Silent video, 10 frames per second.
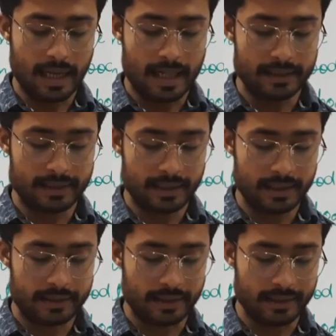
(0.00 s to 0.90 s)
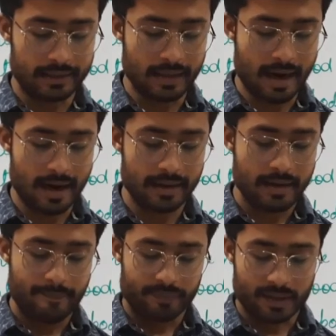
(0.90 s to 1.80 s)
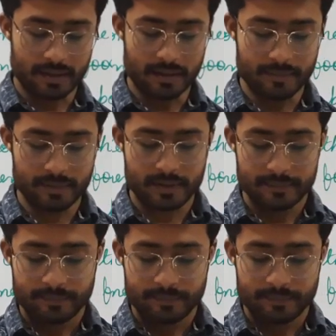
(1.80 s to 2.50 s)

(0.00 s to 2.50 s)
healthy teeth and gums.